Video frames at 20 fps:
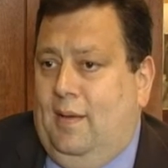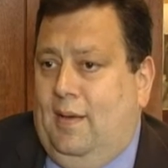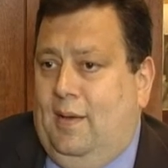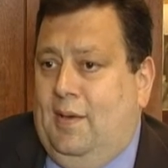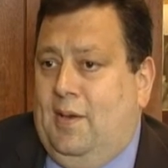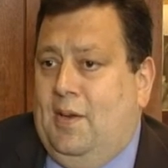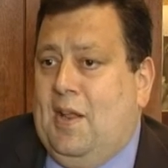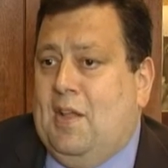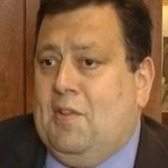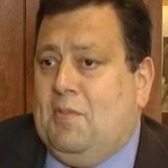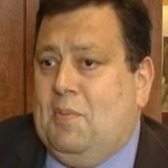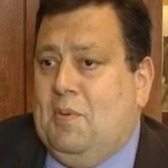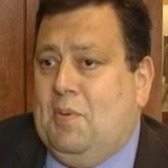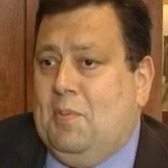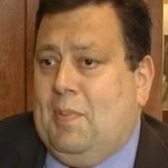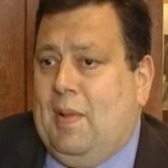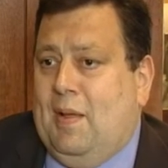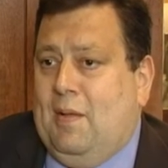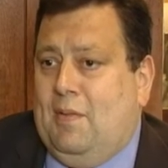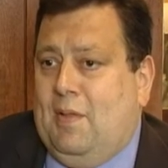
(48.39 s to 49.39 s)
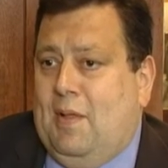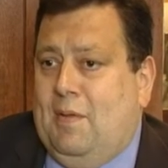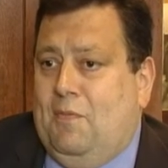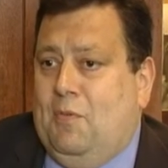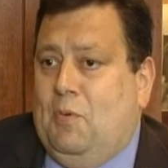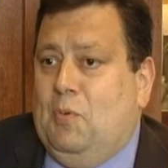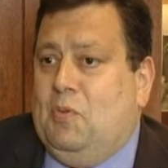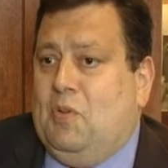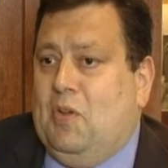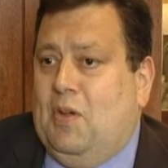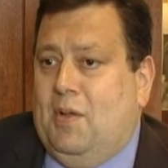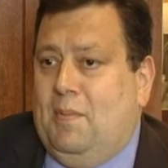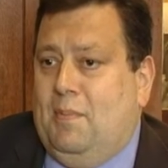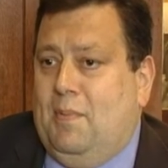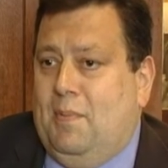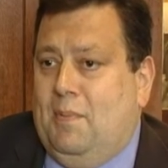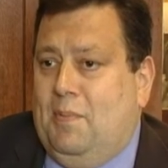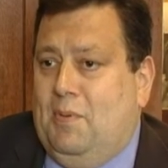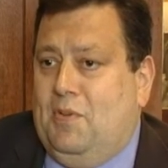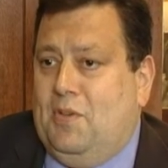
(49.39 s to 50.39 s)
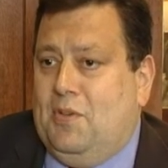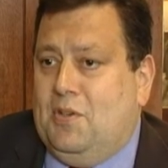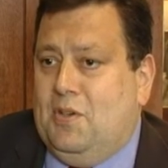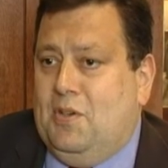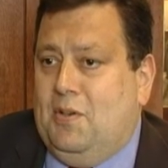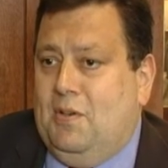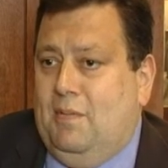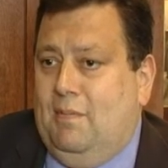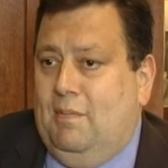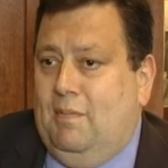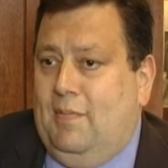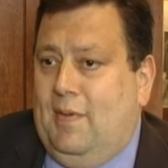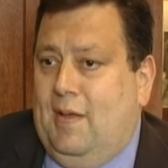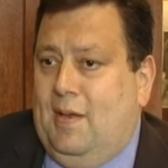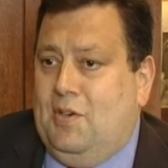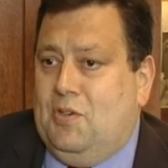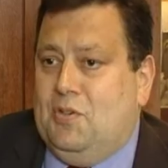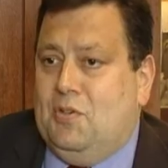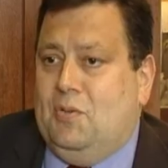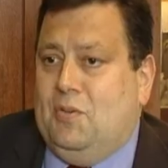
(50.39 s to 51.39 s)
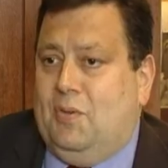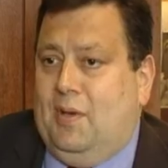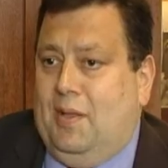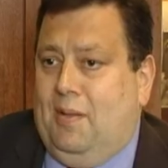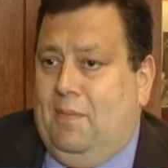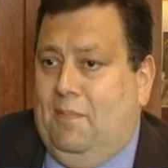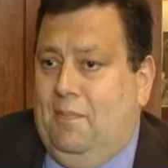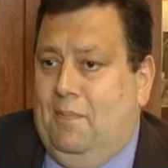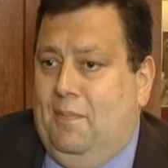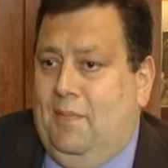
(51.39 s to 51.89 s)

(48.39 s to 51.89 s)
announcement about a full-time position fairly shortly.